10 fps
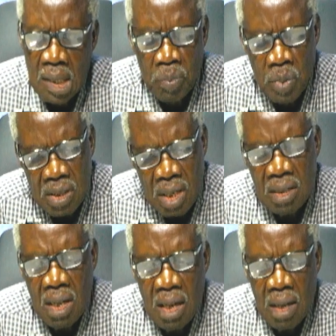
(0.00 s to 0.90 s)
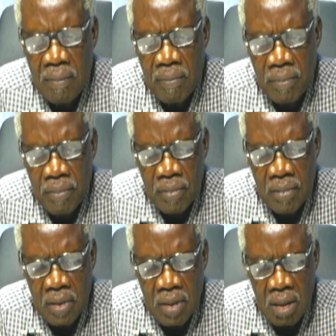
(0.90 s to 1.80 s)
Busa said,
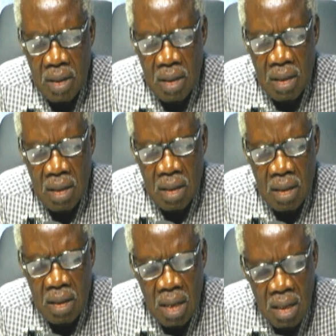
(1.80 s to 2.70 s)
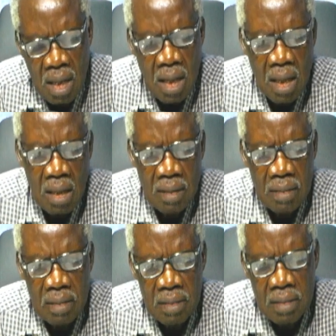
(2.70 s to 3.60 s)
Nana,
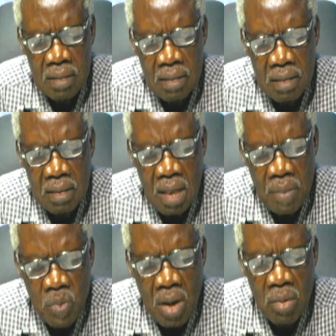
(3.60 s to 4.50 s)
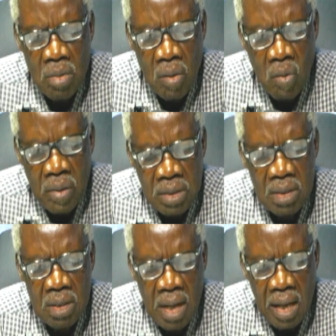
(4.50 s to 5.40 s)
I'm going to
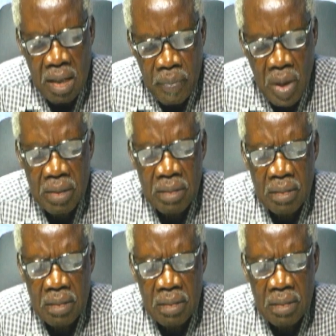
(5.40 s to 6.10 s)
consider a man.